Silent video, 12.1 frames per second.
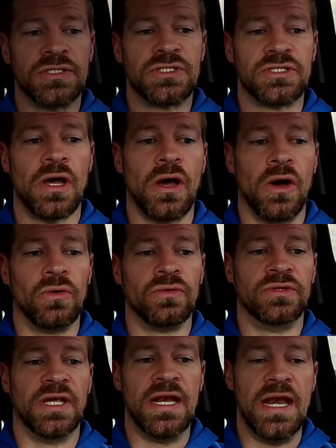so
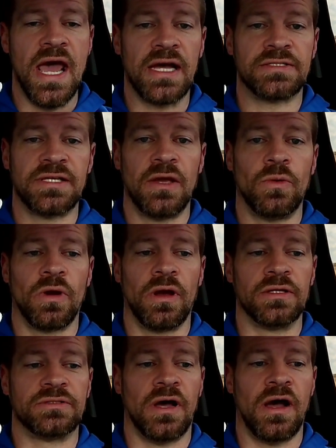the next thing we're
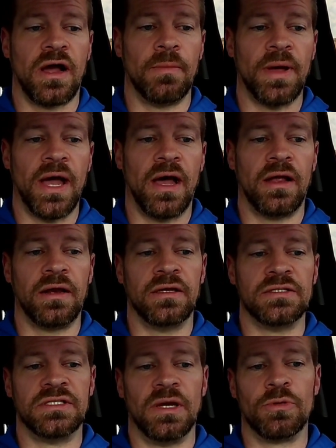going to talk about
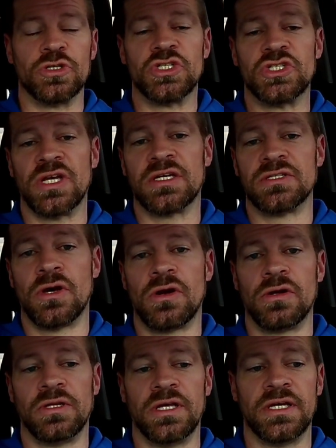is number 6 on
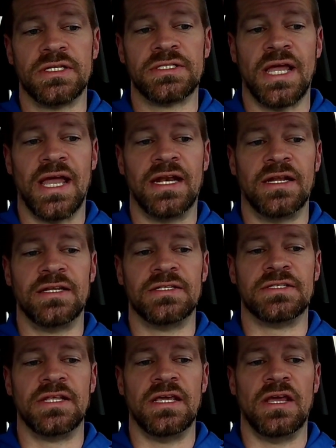our list, and it
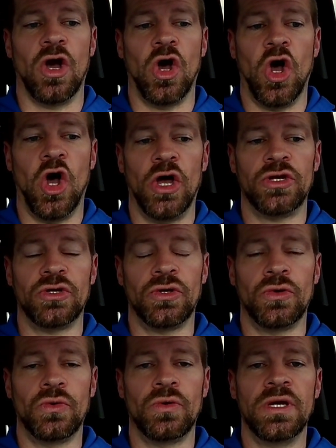is the
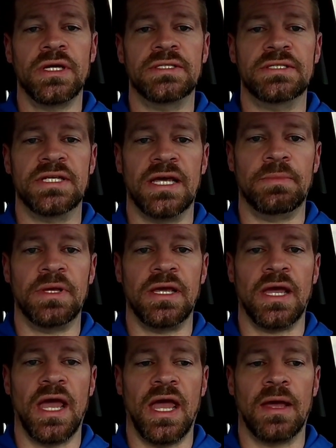auto
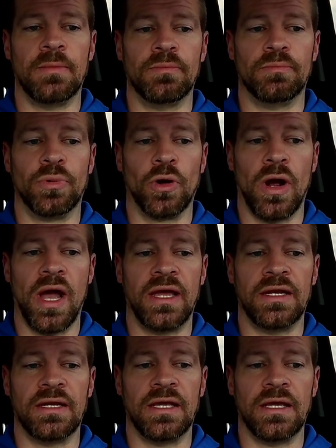dimming and
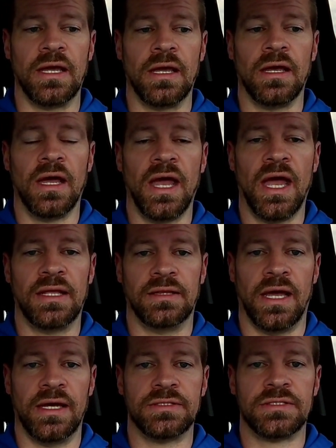brightening
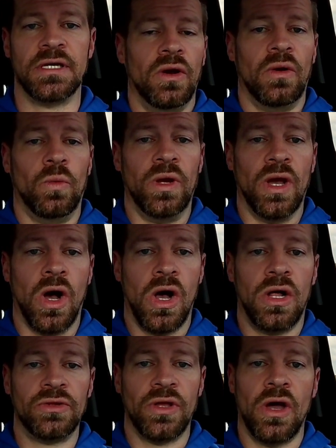headlights. We
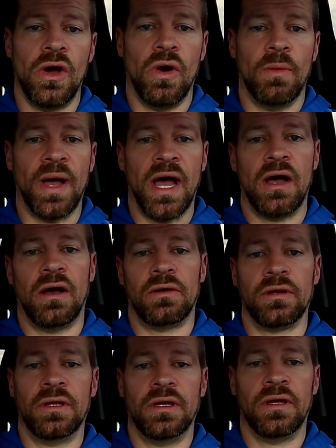all know
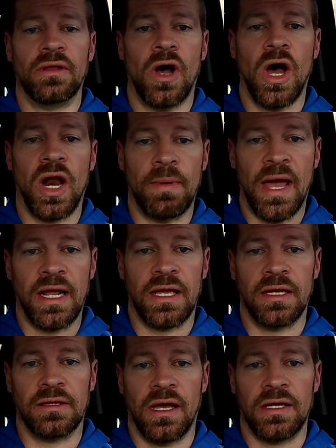about automatic
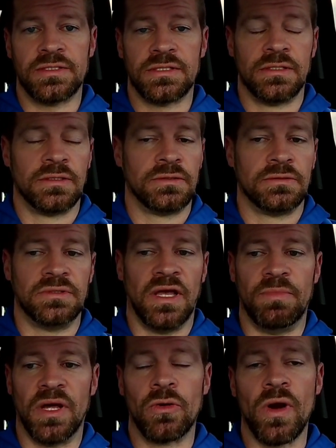headlights.
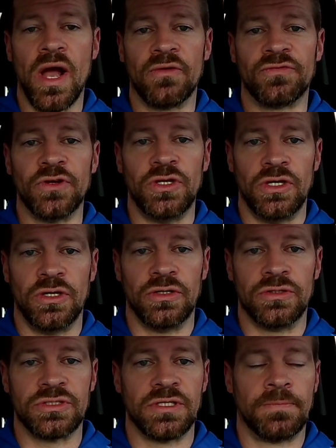They've been around for
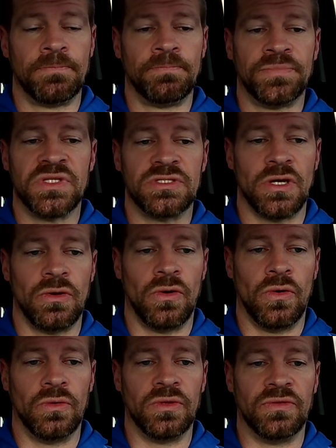years,
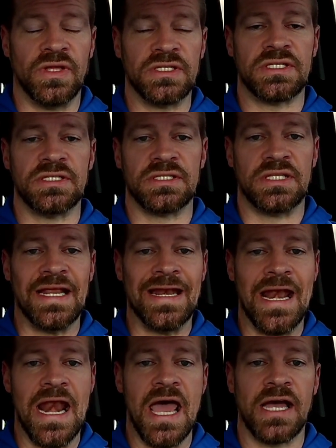so this is the
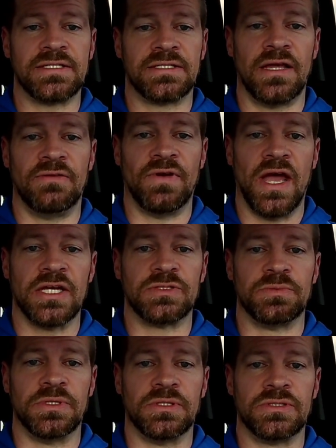next
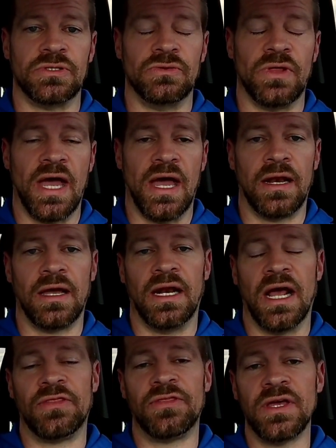advancement to that,
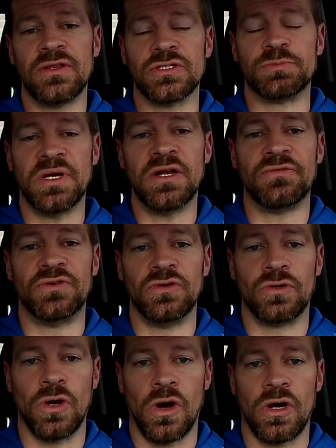and I think there's been a
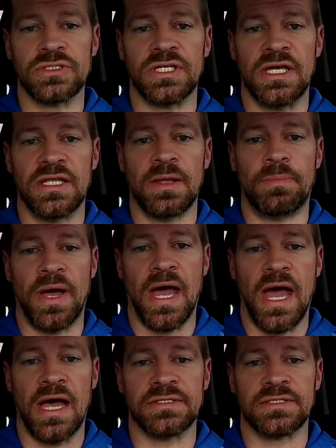few cars in the
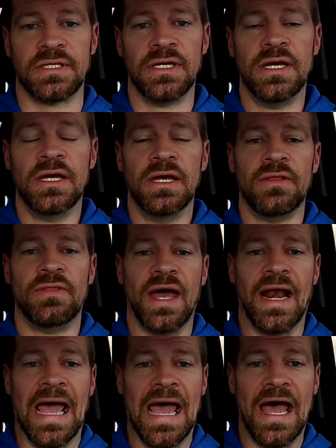past
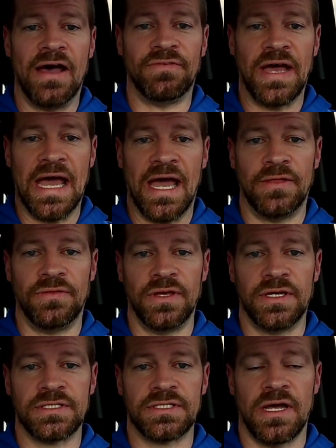that have had
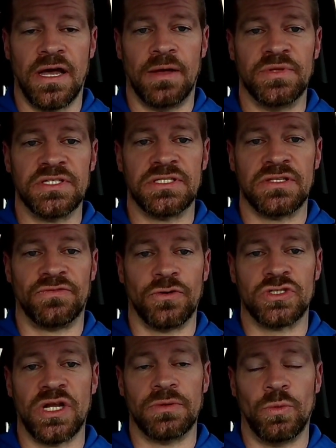this. This is the
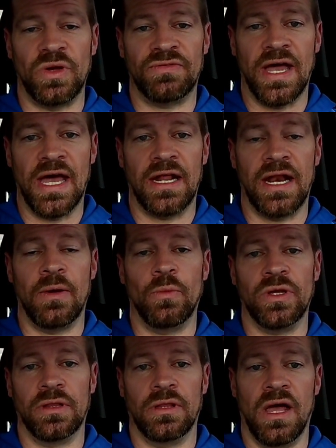first time that we've had it, and
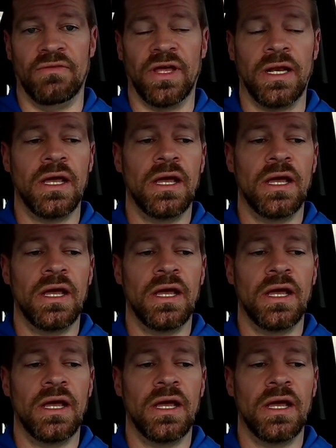we love it.